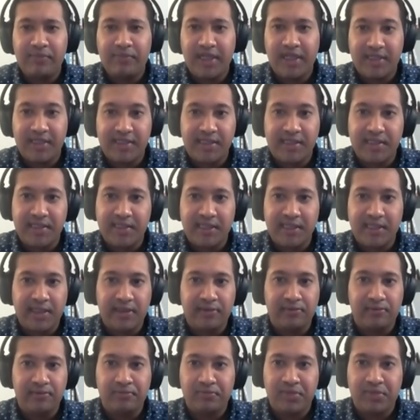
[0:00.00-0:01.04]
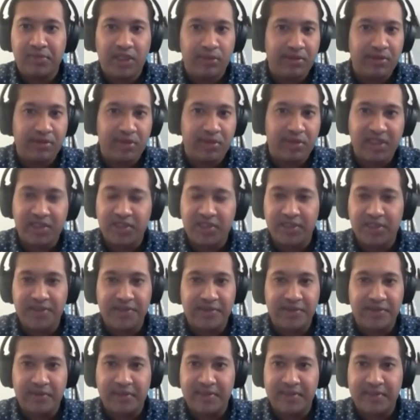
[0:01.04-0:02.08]
existing human predictions
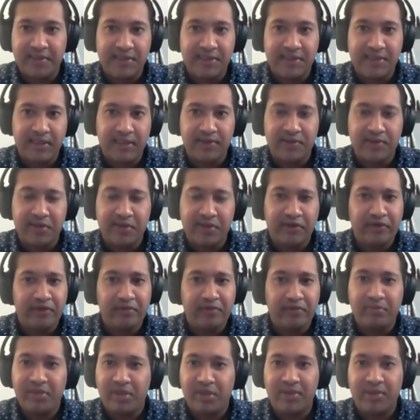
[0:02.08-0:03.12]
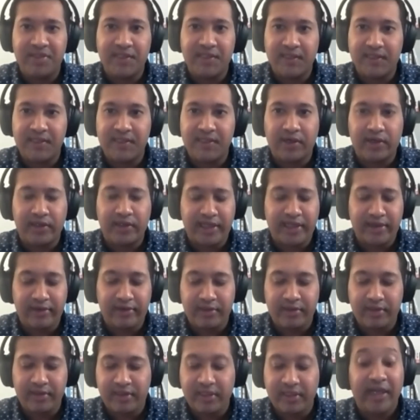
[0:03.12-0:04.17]
or existing sort of heuristics are
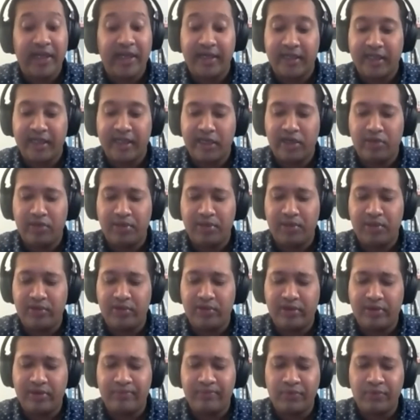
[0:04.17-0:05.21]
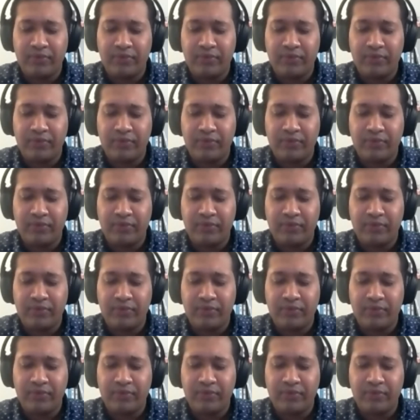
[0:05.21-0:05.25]
allowed, can help you do so.